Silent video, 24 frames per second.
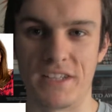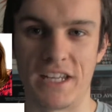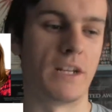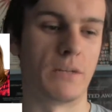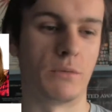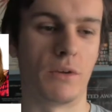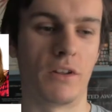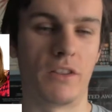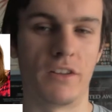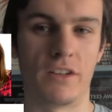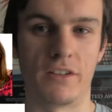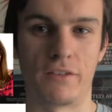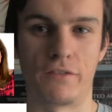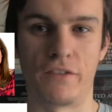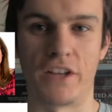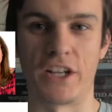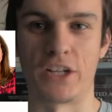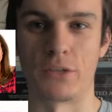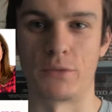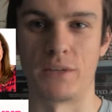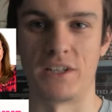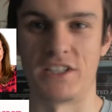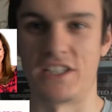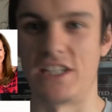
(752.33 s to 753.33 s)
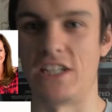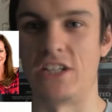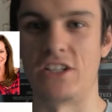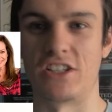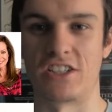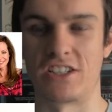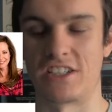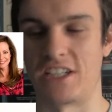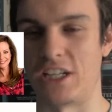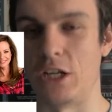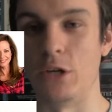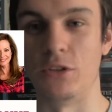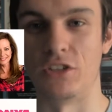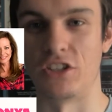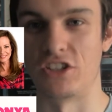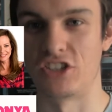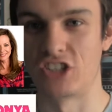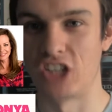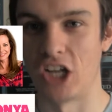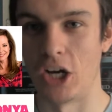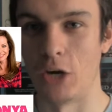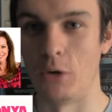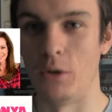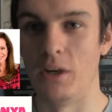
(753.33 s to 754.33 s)
It's one of those things where she just steals the
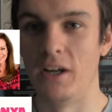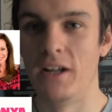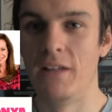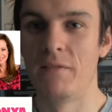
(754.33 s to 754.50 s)
show,